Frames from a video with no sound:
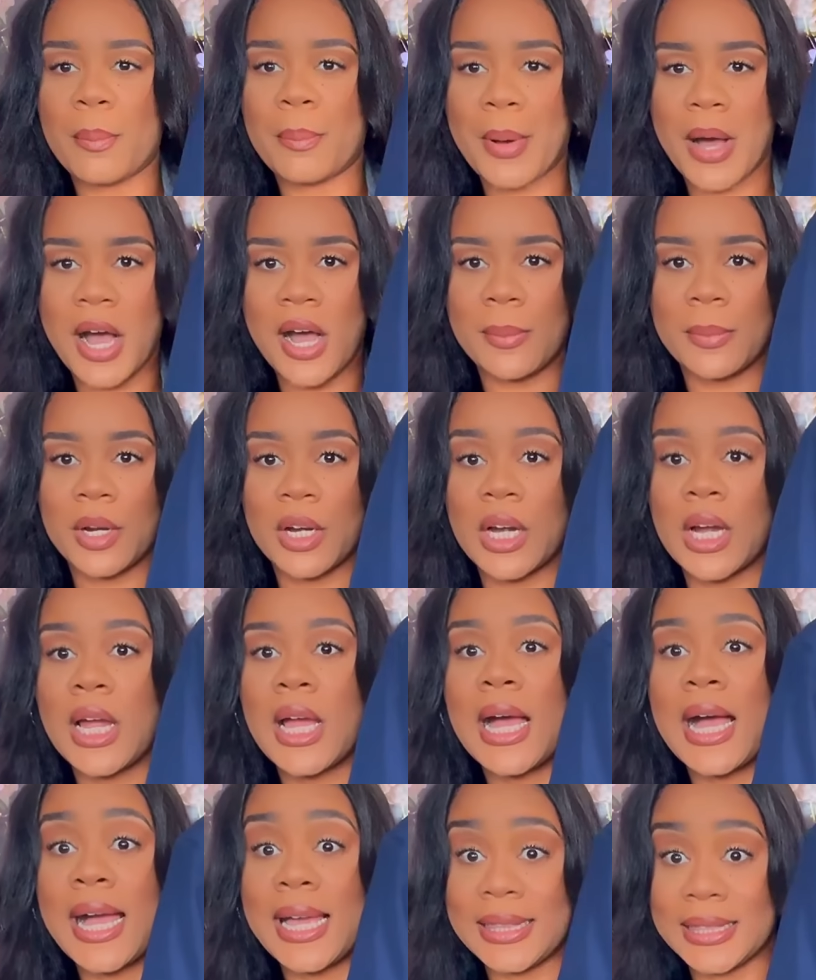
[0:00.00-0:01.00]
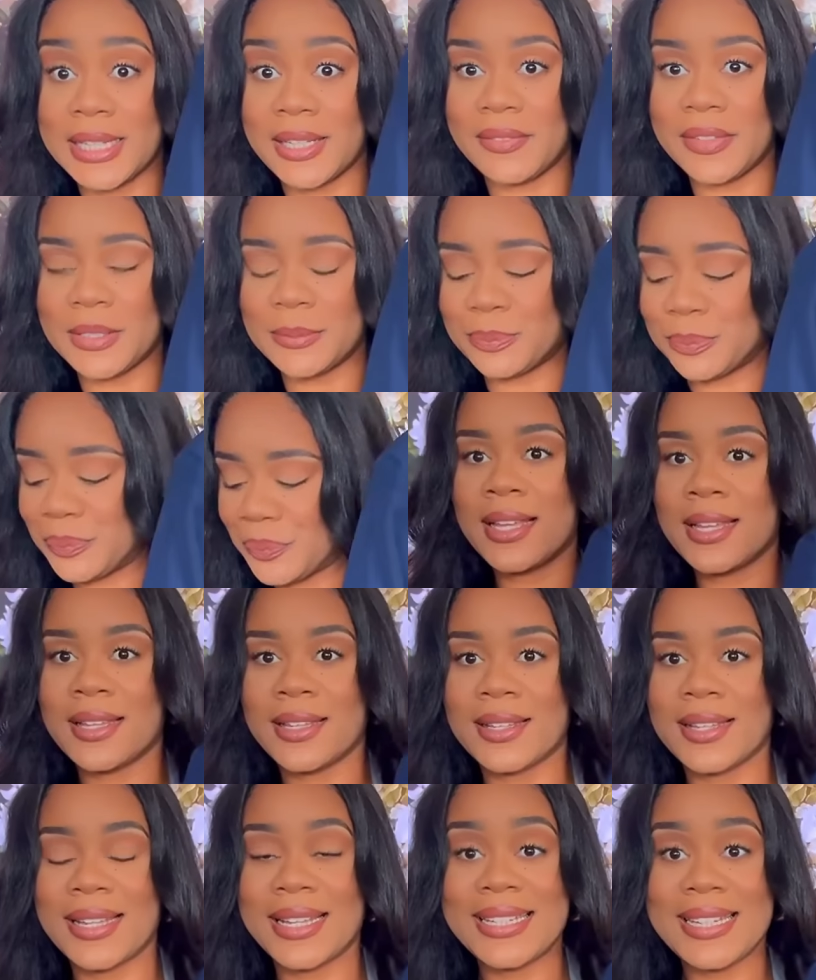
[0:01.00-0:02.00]
bomber. I love it.
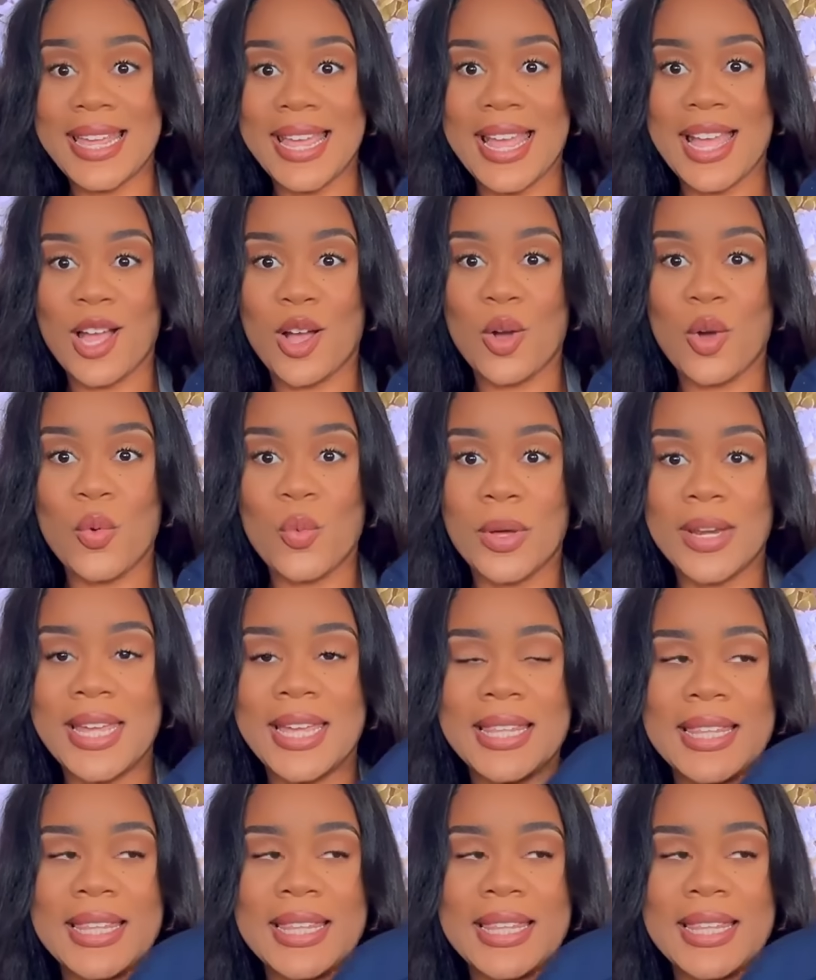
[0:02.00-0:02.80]
Now, what I